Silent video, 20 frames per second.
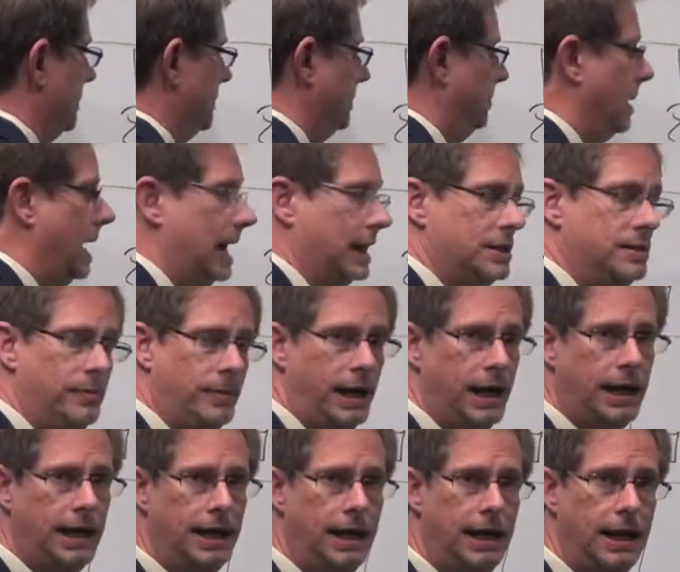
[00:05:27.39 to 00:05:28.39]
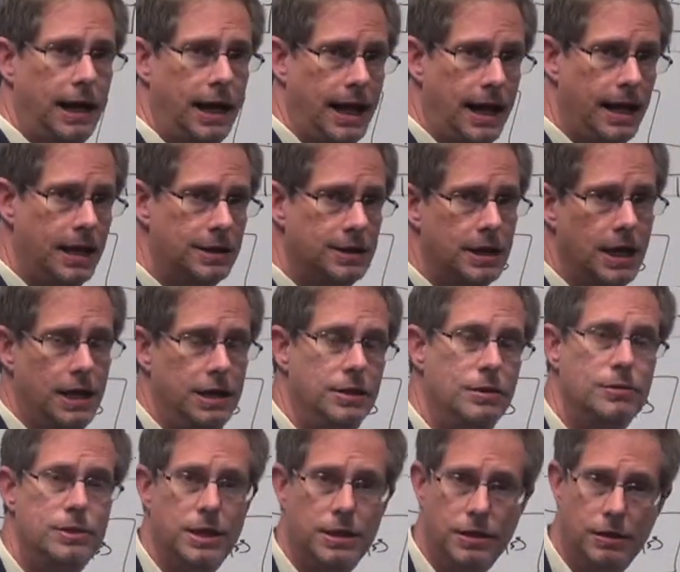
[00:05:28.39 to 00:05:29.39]
comes back to my ASA
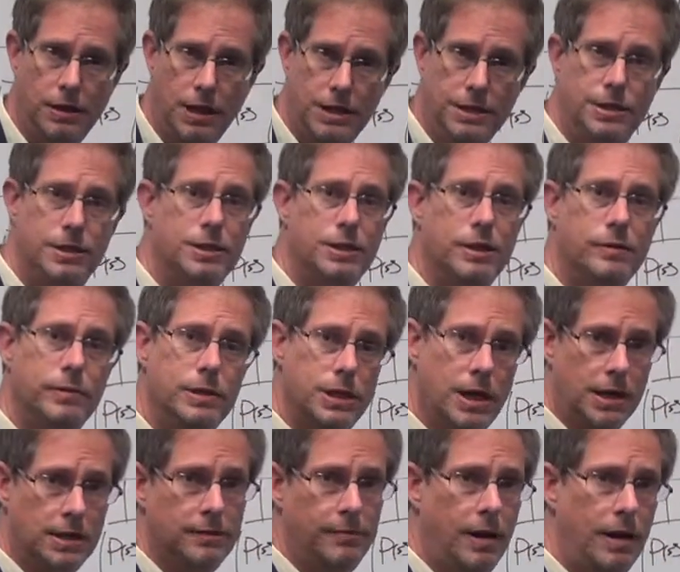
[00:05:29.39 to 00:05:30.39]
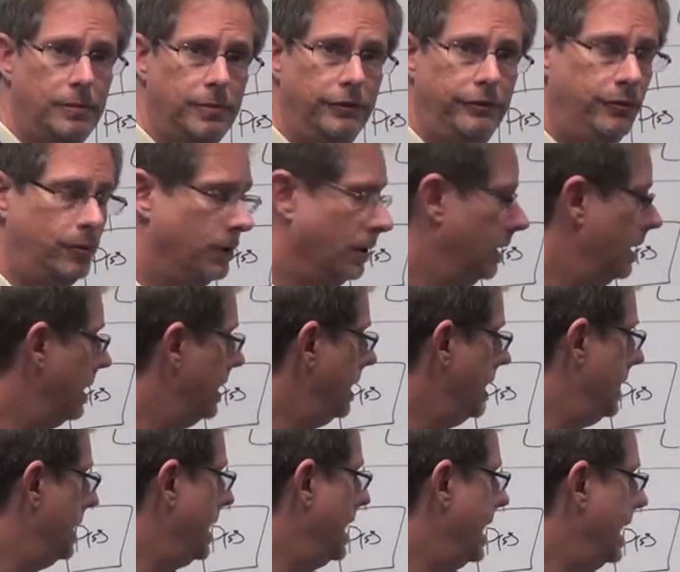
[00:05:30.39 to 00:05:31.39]
using the licensing we talked about before.
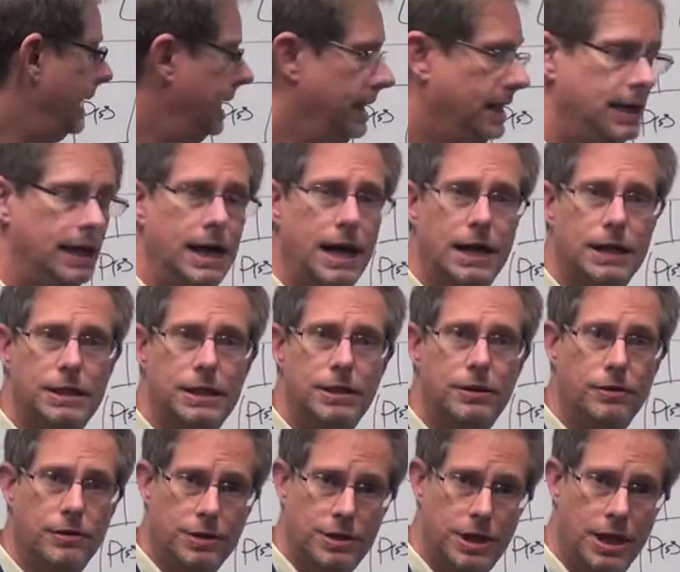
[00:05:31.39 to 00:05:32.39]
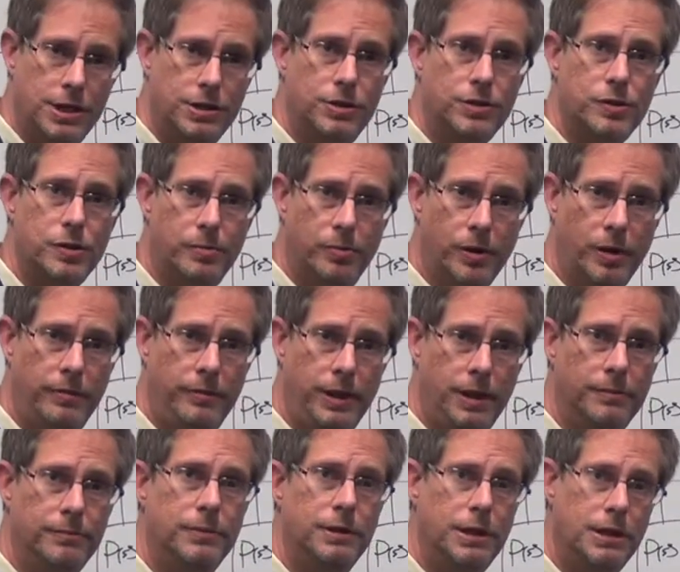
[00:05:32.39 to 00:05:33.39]
AnyConnect, either Essentials or
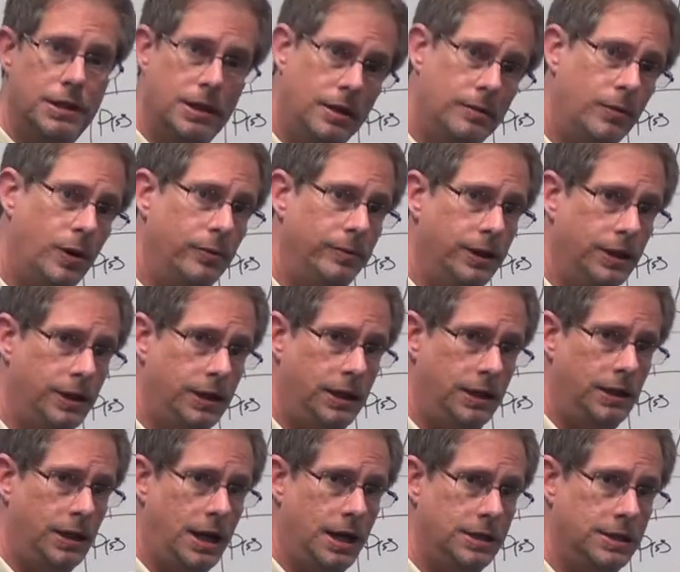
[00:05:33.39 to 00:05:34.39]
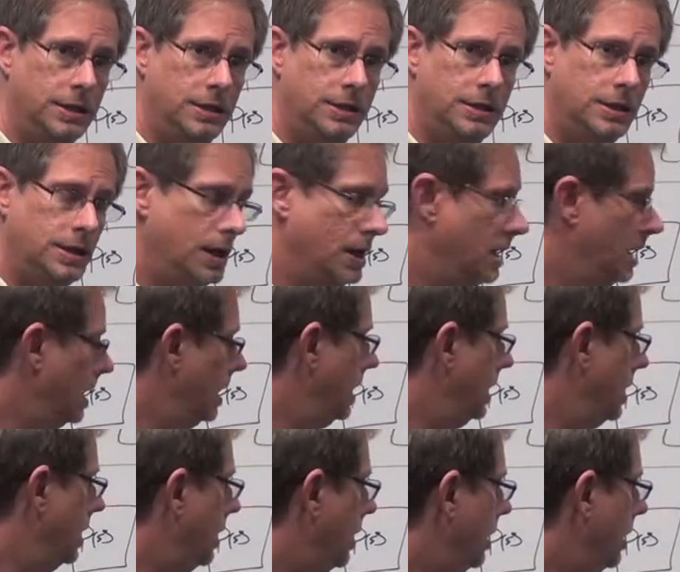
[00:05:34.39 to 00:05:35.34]
Premium, and then a mobility license. And